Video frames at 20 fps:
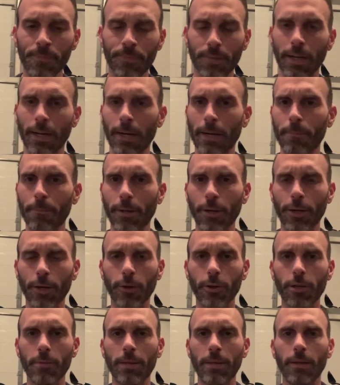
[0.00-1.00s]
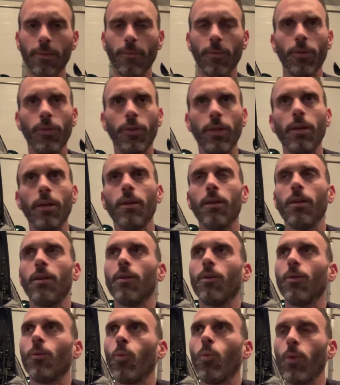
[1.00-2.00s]
But it occurred to me, the
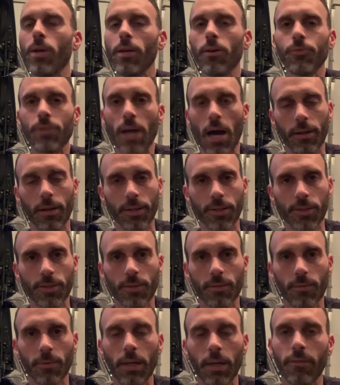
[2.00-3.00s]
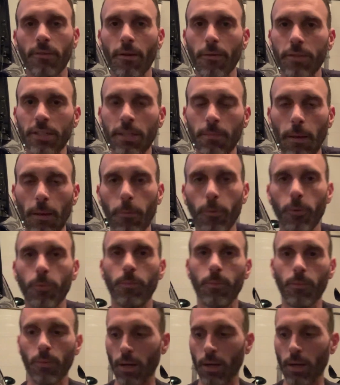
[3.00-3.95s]
wheel dollies, right? Have you ever seen people